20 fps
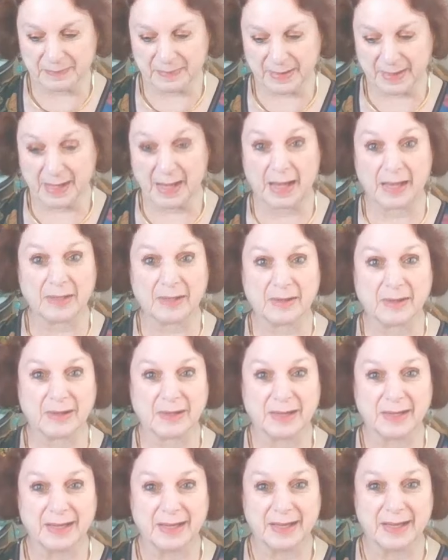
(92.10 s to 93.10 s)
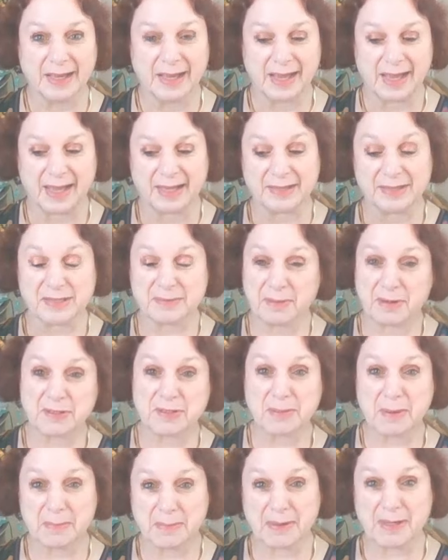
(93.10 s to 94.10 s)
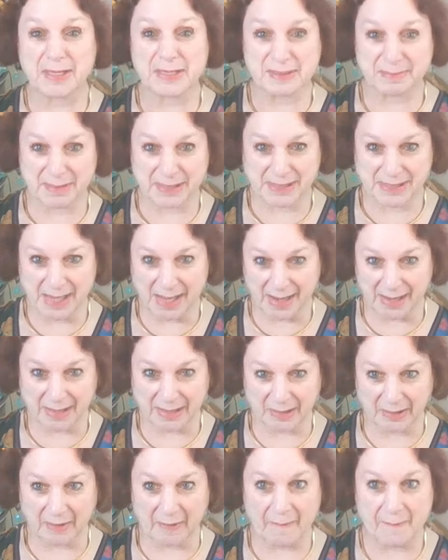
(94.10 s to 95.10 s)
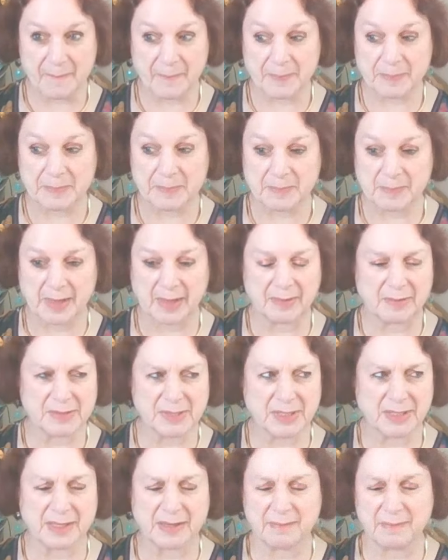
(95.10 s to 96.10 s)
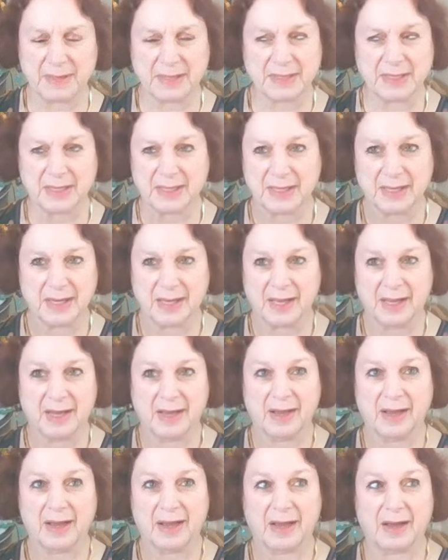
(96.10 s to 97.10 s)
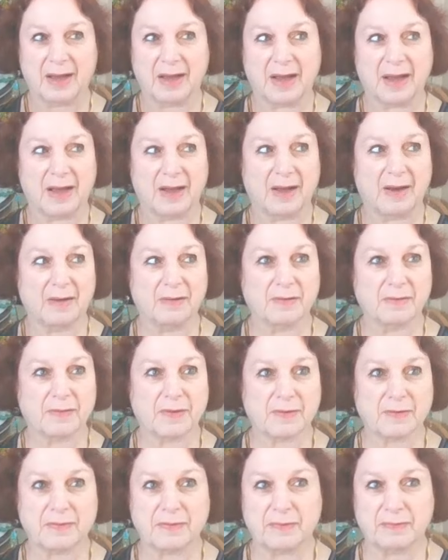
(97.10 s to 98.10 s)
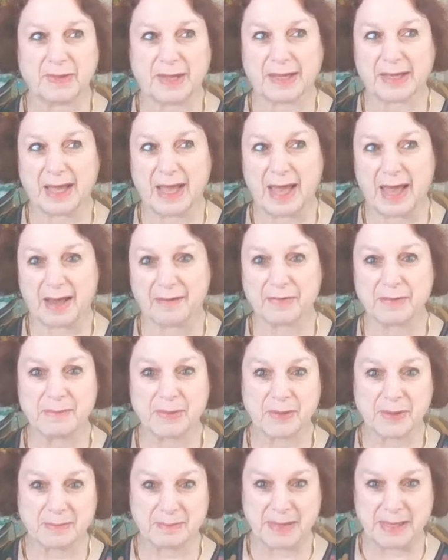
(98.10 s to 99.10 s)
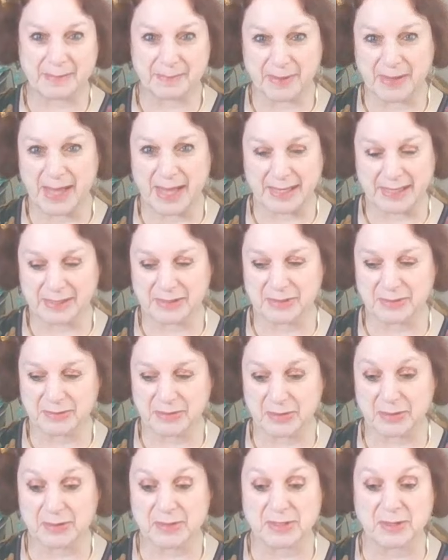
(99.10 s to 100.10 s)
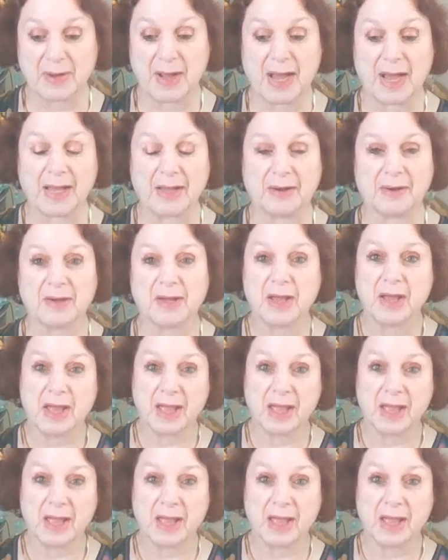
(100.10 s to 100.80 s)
color, and it's supposed to be pretty spectacular. And there's going to be over like 500,000 people heading towards Ohio